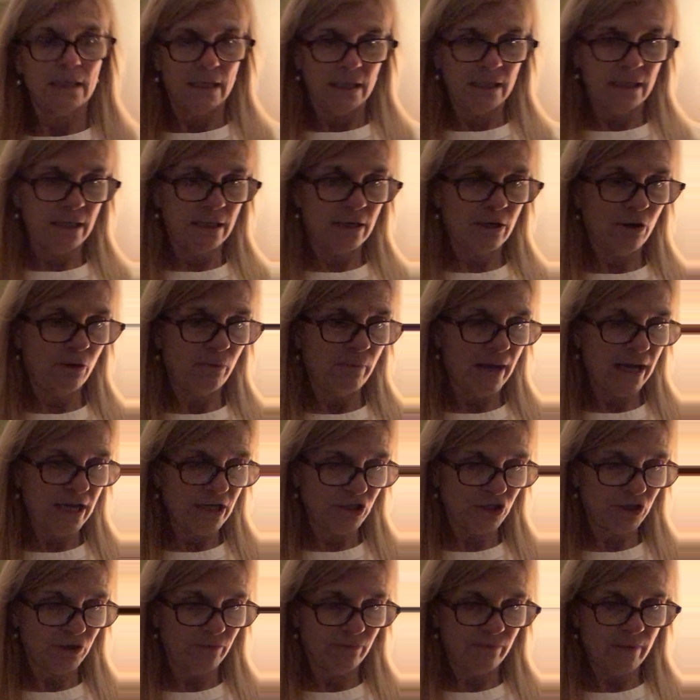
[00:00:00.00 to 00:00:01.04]
You know,
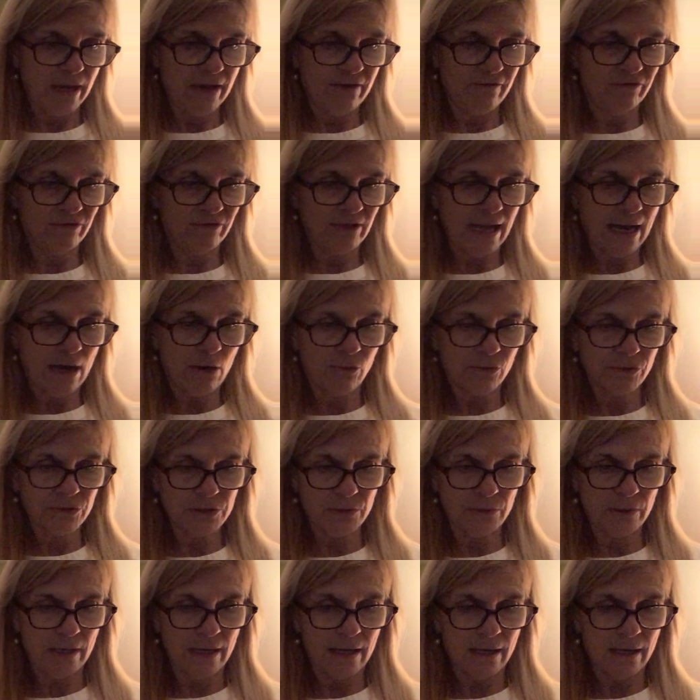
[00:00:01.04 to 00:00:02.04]
May flowers